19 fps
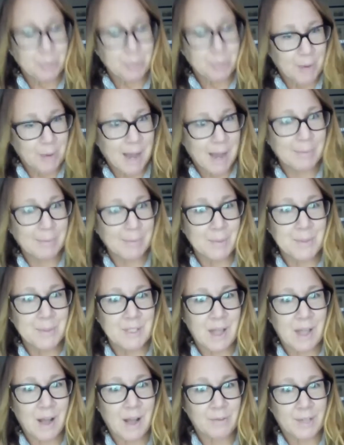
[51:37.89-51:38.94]
problem
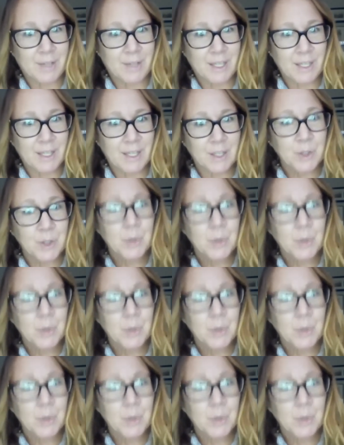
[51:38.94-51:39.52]
solving.